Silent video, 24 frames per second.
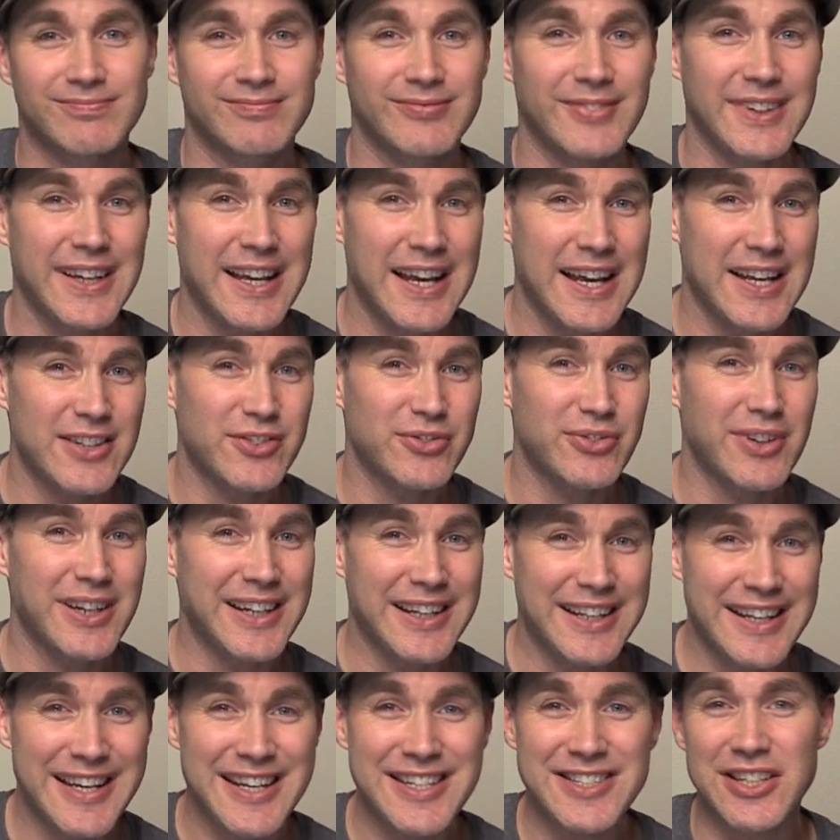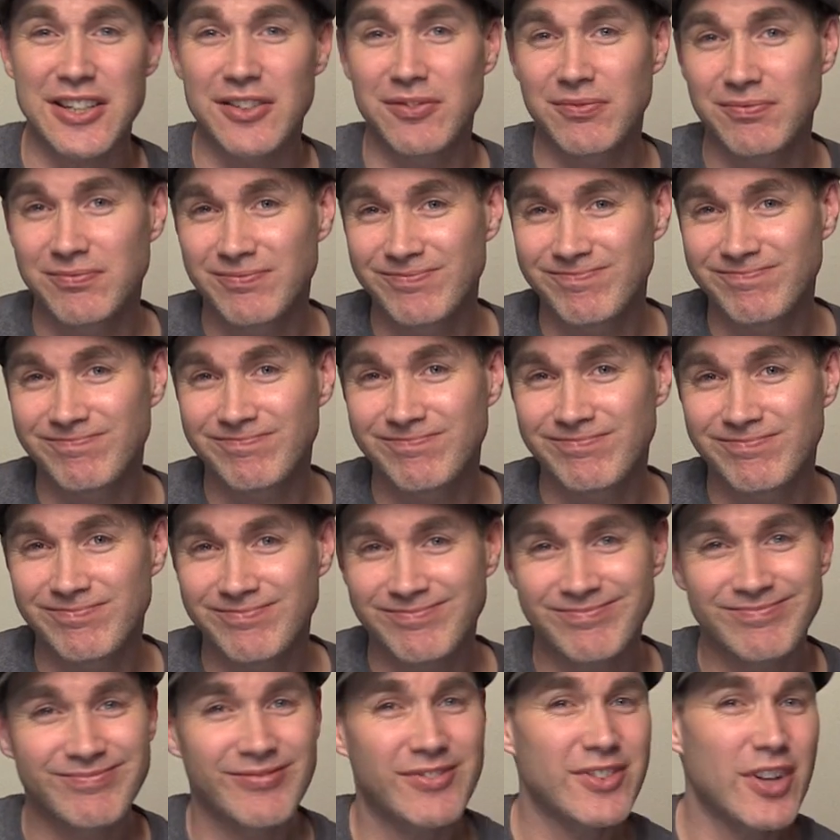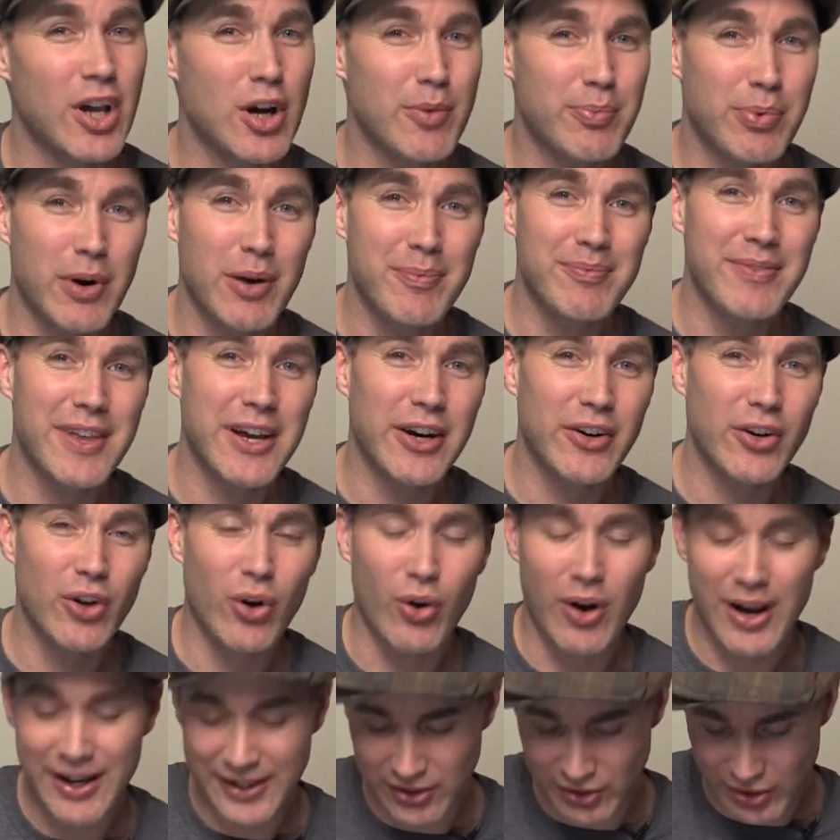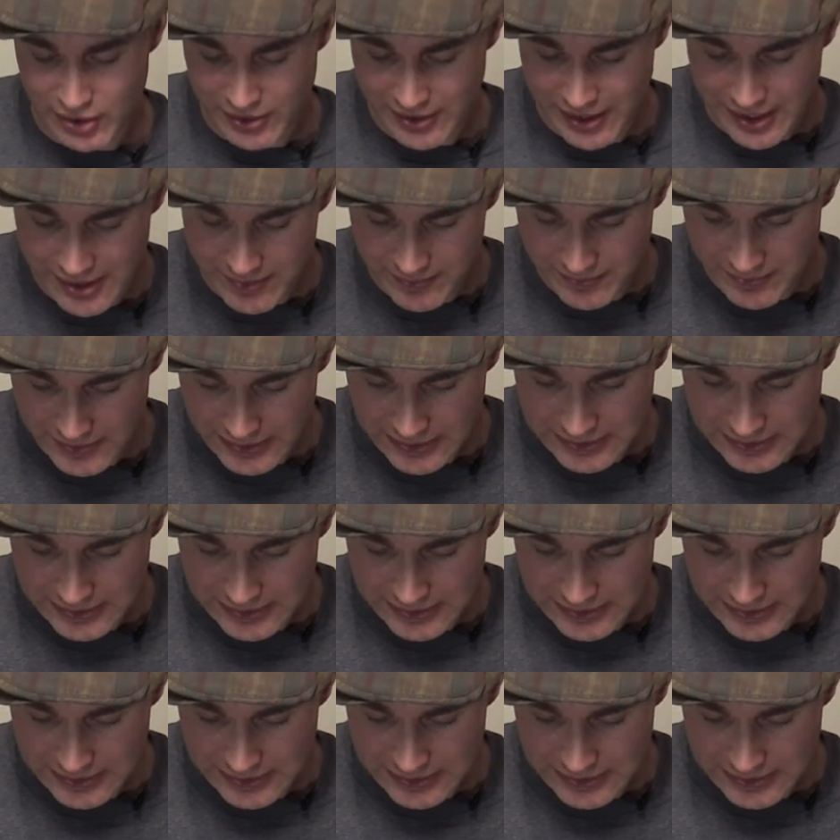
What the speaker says: Yeah, it's really easy. No problem there at all, I can do that.